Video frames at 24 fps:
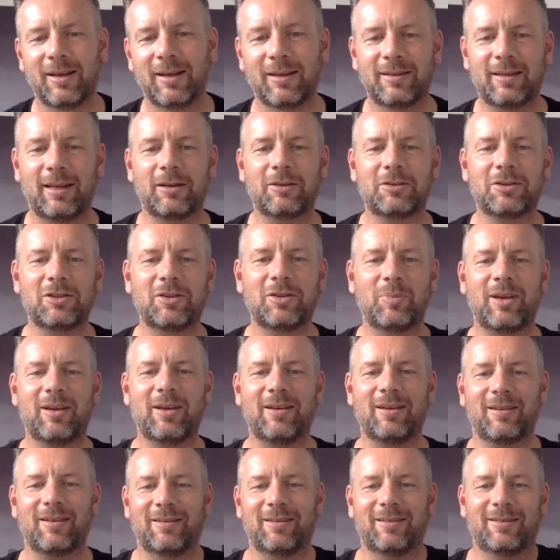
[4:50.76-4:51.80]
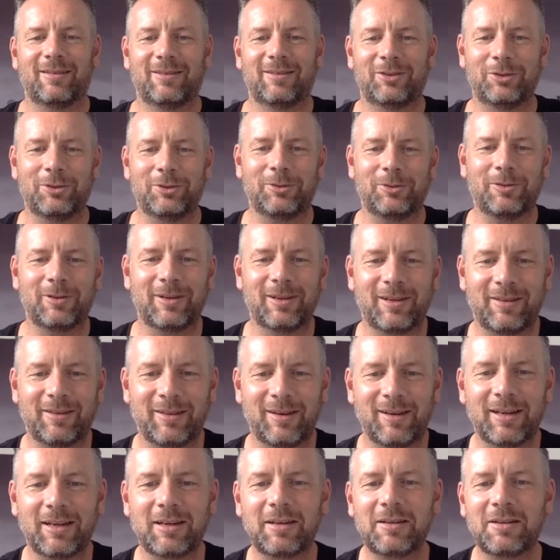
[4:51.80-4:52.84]
Tell us about your
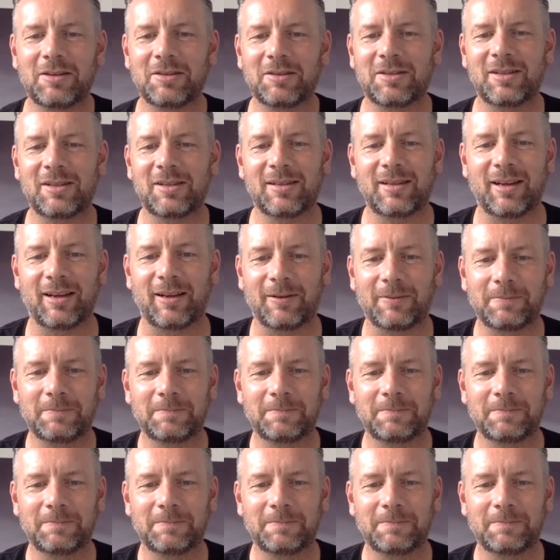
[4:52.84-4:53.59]
the letter you sent out.